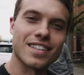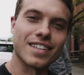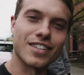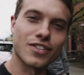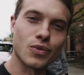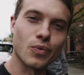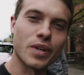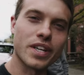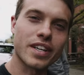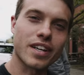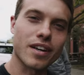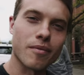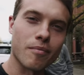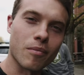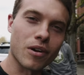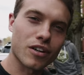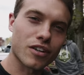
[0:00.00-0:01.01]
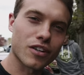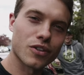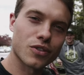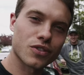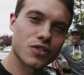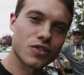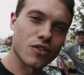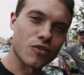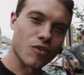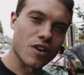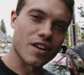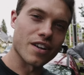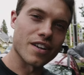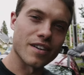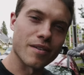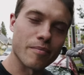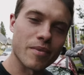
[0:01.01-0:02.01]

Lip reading: This week, Marcos, Ryan,